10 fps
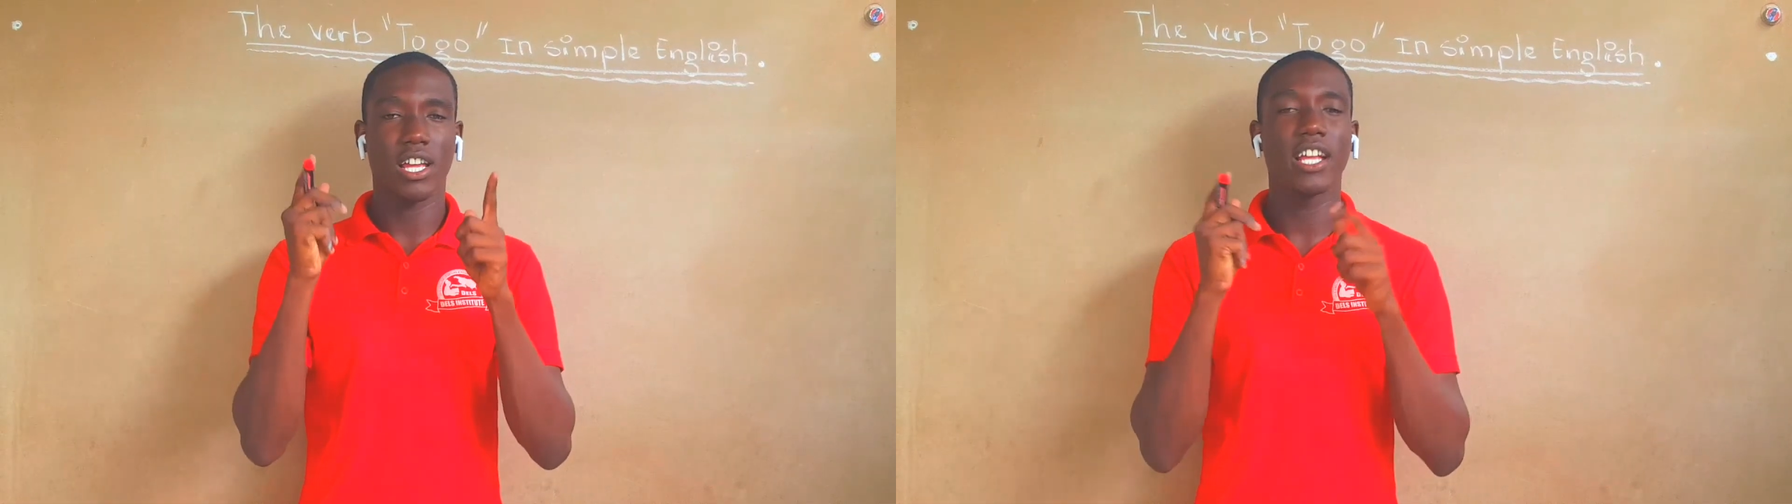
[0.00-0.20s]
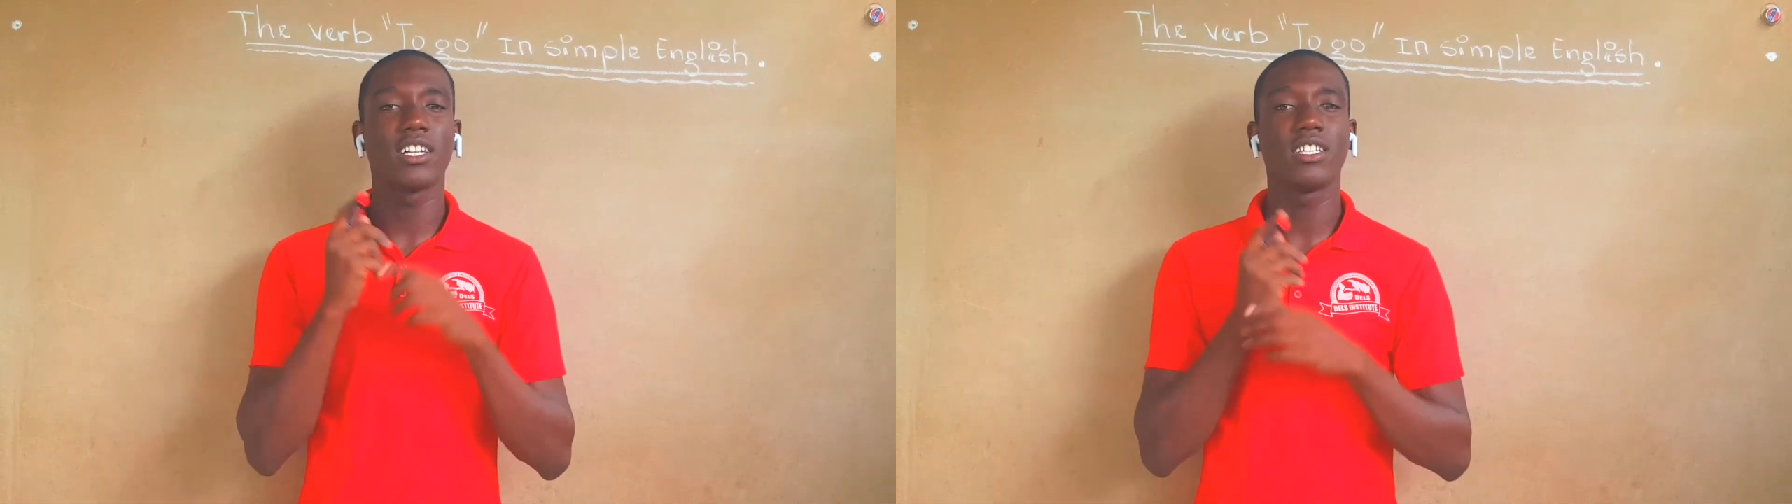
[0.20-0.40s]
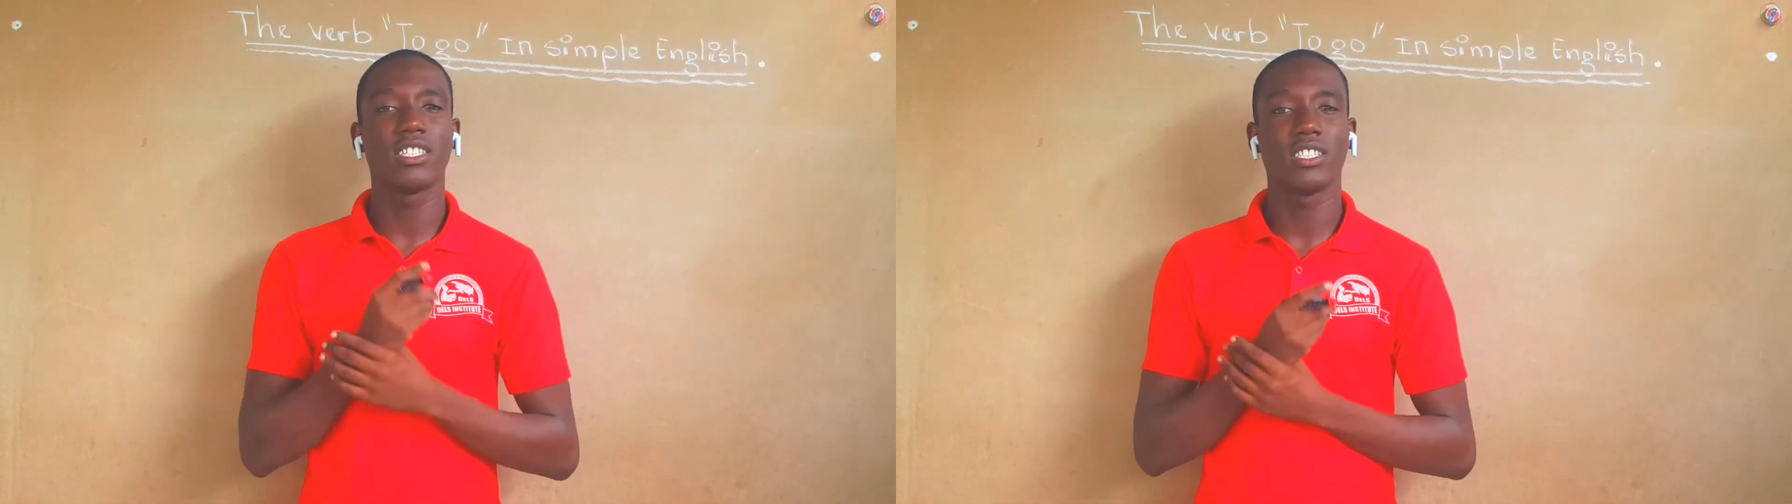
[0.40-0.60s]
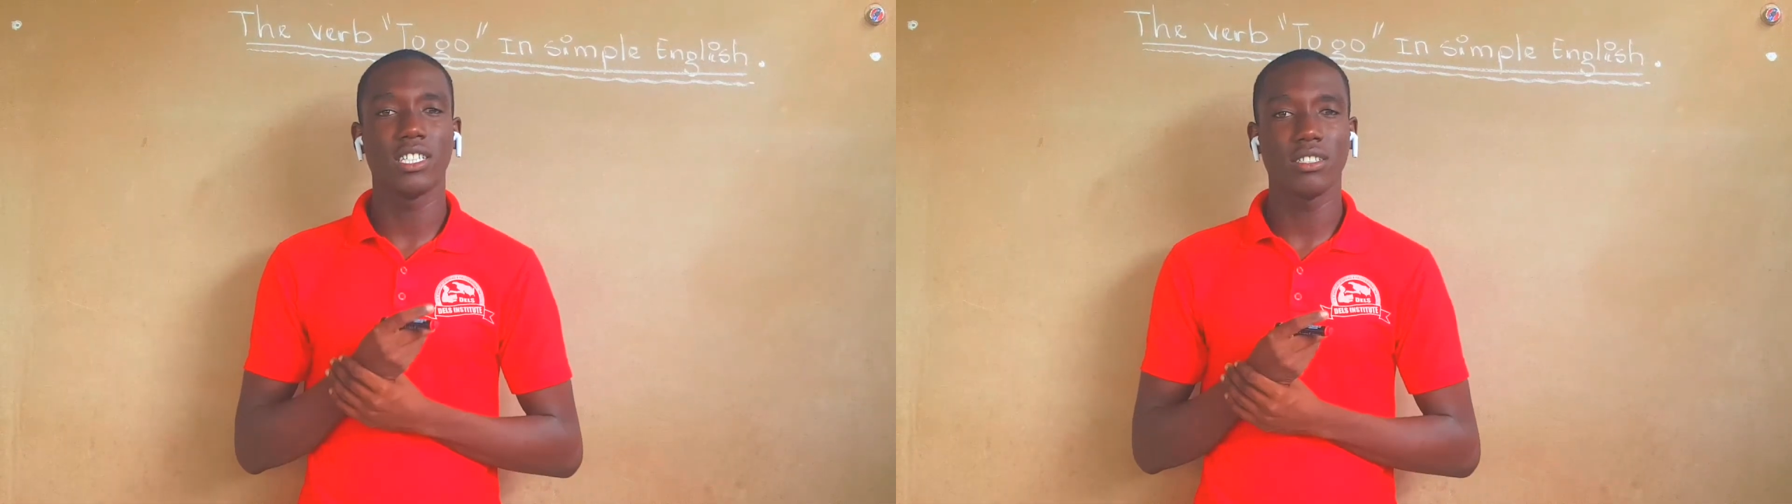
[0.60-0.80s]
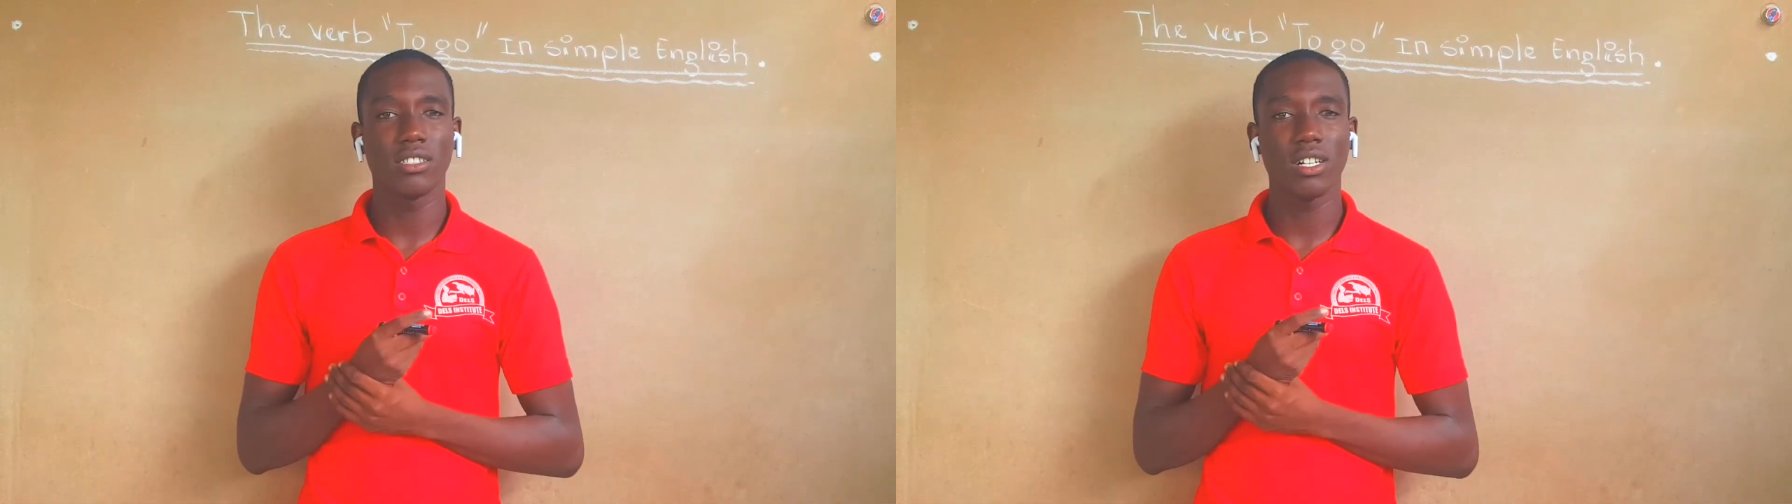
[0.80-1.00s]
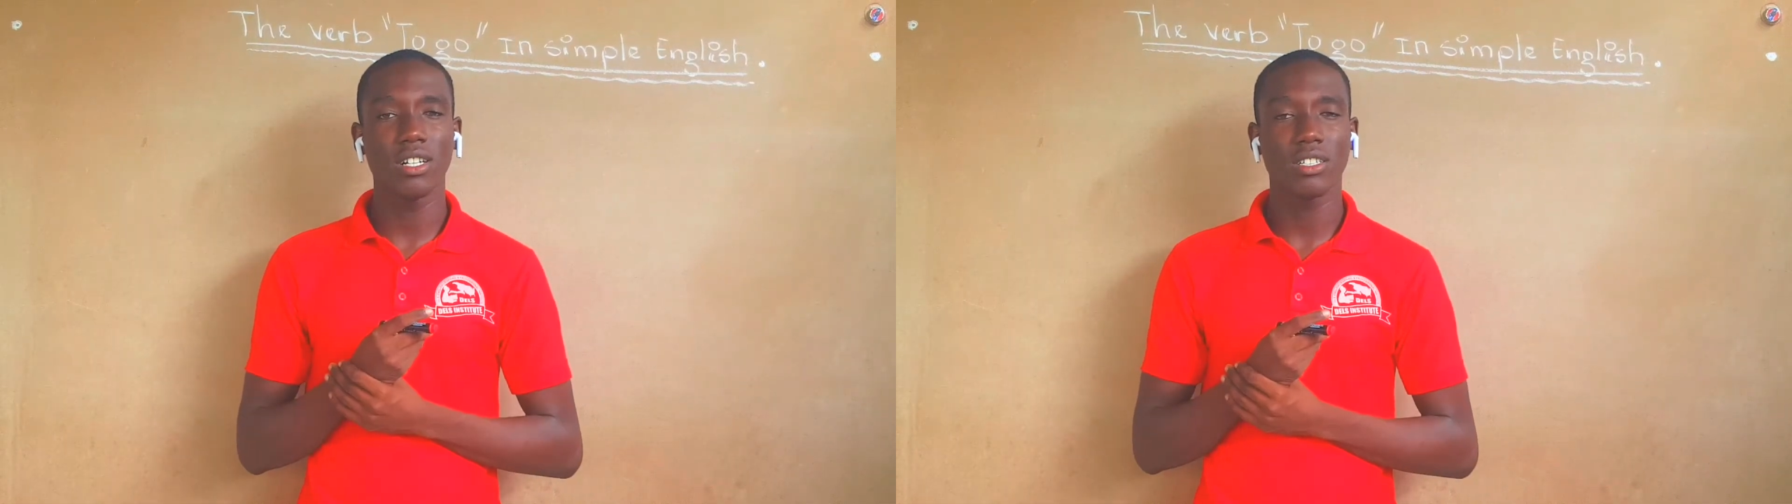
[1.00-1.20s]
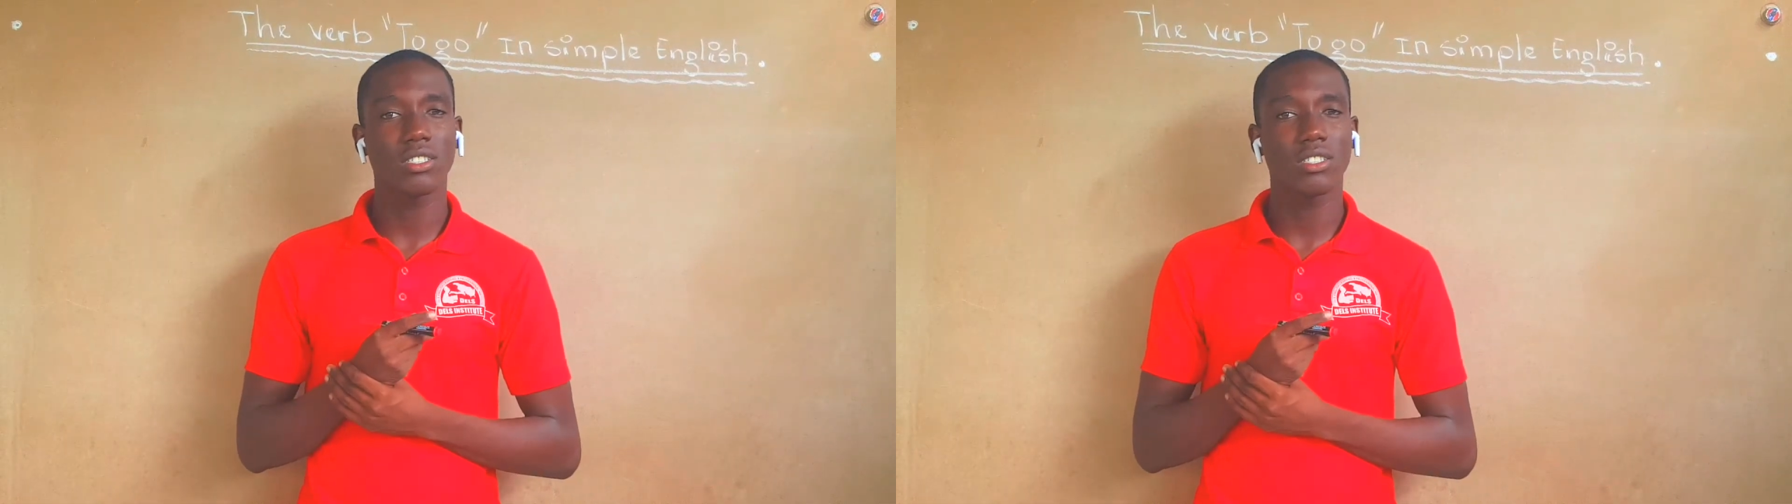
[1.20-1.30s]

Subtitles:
English teacher,